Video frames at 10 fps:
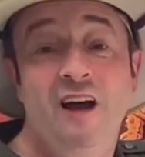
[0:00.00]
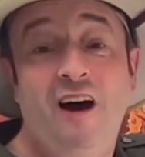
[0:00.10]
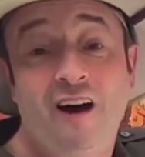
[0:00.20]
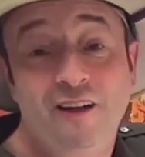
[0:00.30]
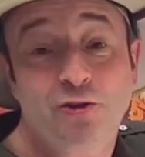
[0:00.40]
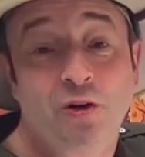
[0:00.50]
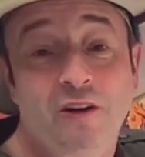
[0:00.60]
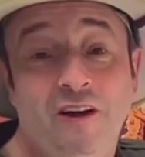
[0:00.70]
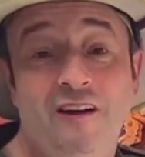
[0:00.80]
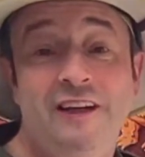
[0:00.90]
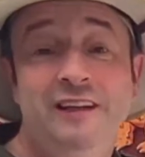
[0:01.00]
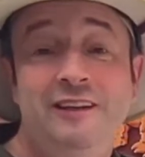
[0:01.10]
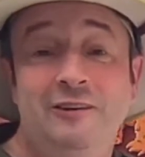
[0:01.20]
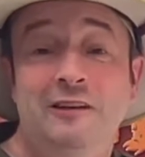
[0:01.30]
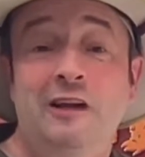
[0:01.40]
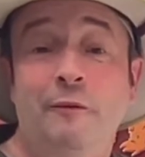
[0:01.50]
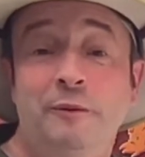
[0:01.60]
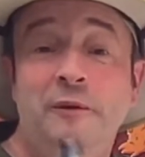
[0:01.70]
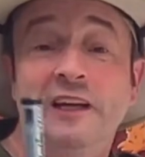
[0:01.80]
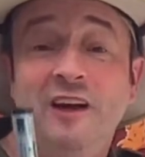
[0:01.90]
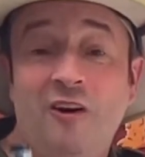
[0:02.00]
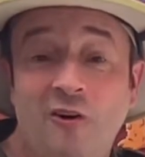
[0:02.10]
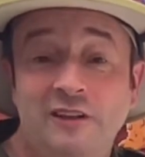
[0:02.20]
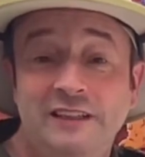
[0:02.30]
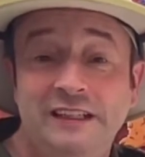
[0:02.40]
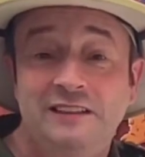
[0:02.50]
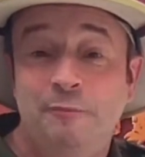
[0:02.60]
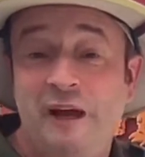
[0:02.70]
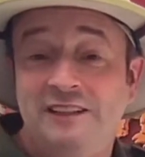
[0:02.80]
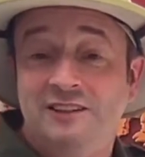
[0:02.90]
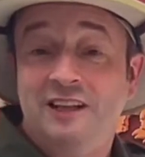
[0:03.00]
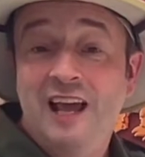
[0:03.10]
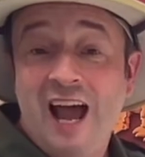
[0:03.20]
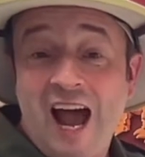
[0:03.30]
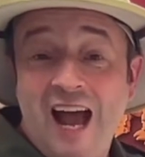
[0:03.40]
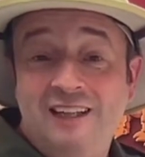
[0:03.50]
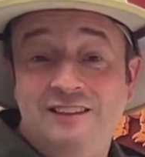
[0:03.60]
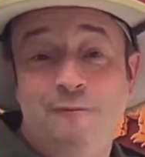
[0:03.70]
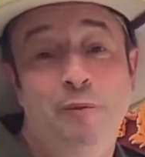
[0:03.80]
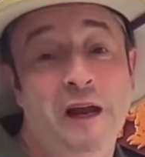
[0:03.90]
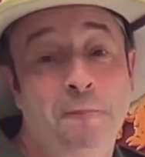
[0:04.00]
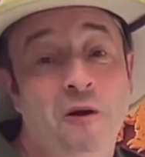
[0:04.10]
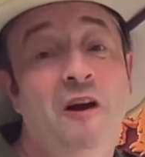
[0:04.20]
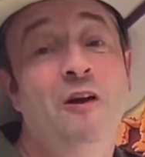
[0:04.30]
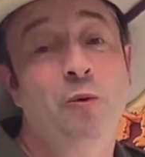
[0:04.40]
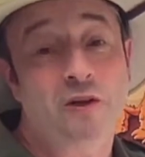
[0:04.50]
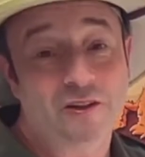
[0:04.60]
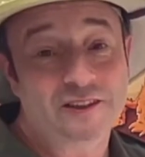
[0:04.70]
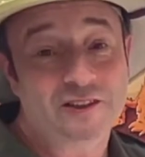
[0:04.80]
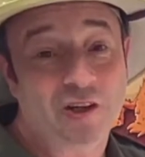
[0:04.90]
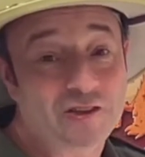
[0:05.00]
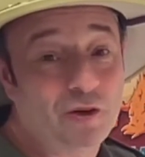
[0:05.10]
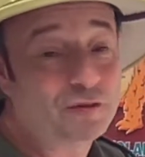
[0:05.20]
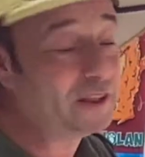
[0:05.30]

I'll draw along. You can copy me. All you need is a pencil and some paper. We're going to start off the